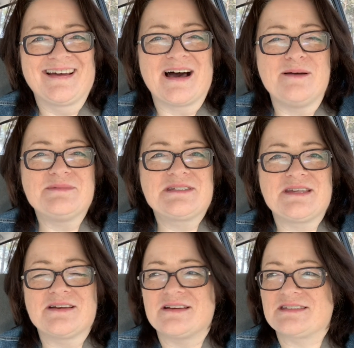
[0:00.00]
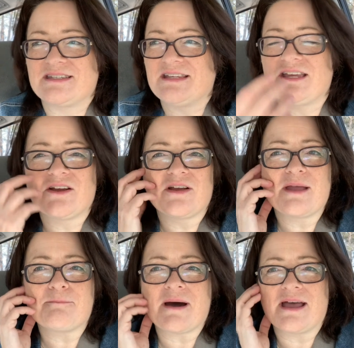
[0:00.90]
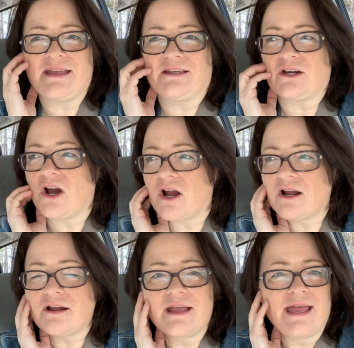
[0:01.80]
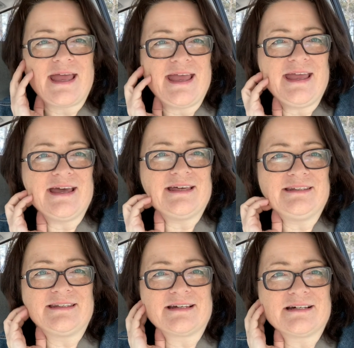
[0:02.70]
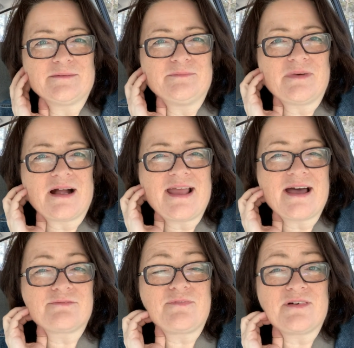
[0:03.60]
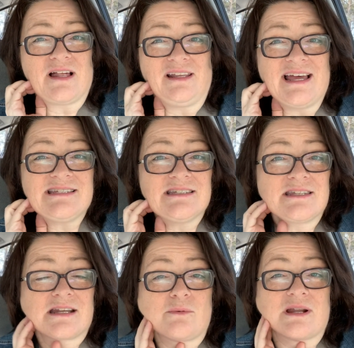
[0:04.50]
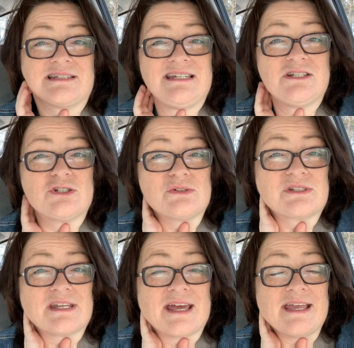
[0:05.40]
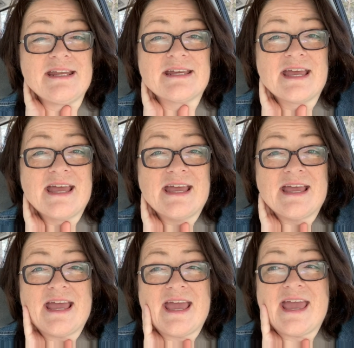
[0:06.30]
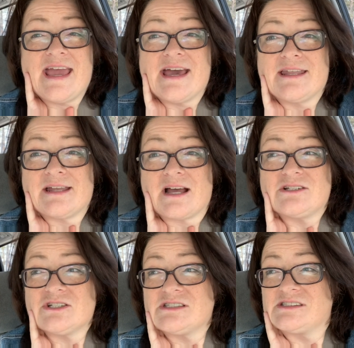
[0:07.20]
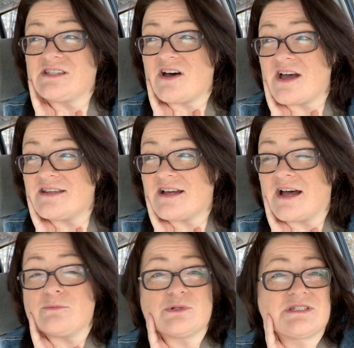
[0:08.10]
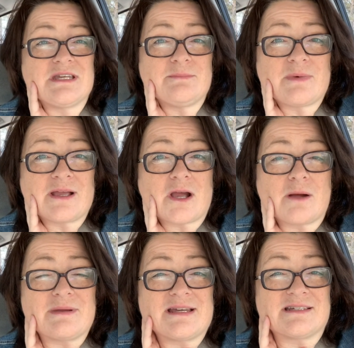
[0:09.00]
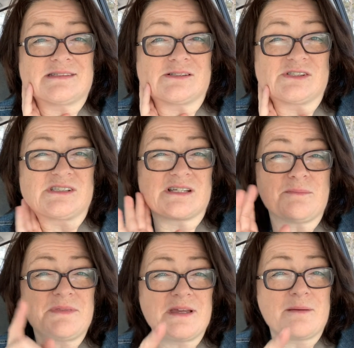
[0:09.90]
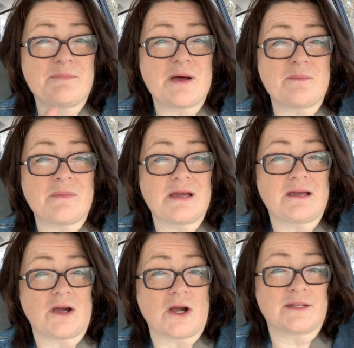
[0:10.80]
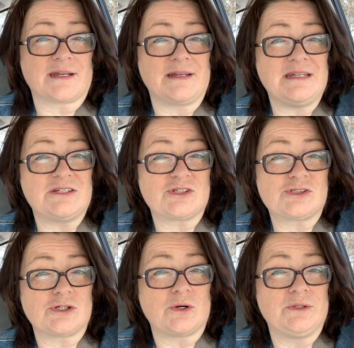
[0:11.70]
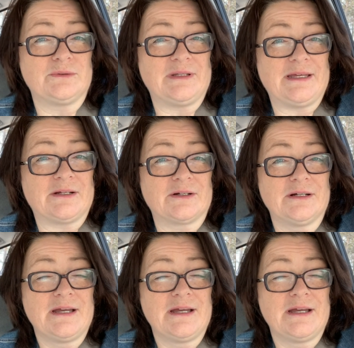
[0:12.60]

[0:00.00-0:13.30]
I'm sitting here in my car, and I have a lesson that I want to teach you tonight. And I just thought I would sit in my car because there's something about my car that I need to show you later